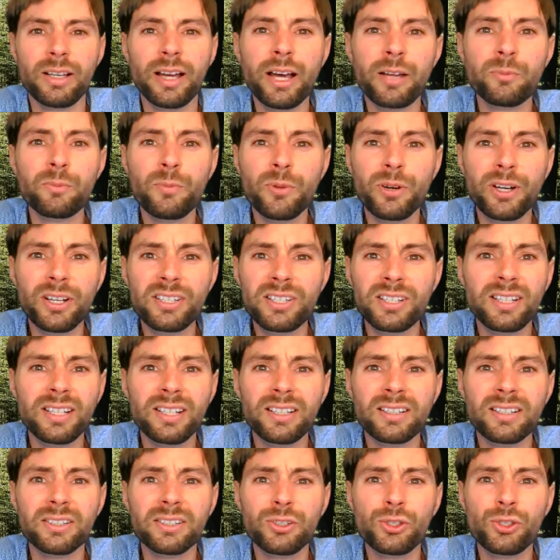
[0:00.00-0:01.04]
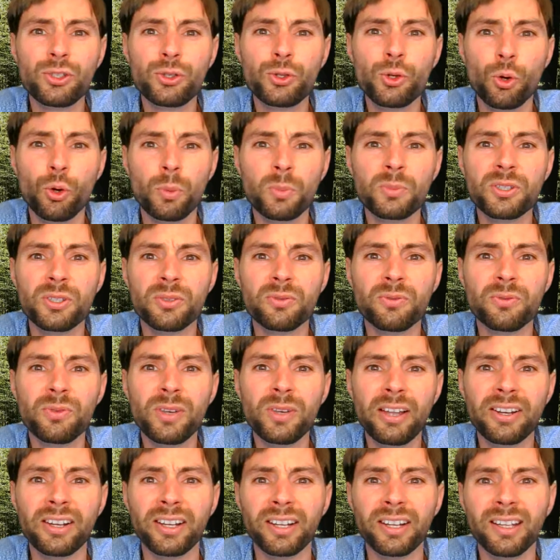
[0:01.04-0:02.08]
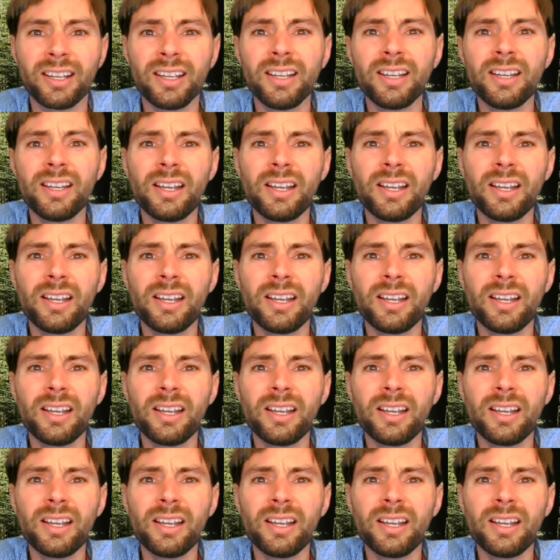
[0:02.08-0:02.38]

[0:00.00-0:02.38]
unprecedented storms and flooding.